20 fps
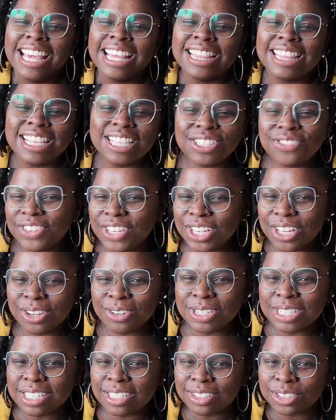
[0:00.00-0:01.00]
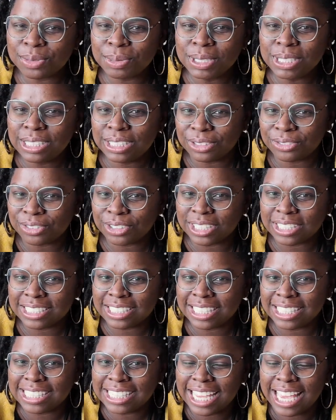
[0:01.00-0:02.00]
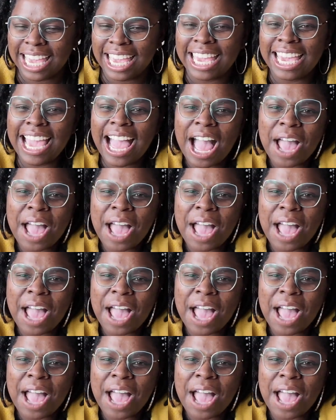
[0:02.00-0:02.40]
this video is a little bit different today.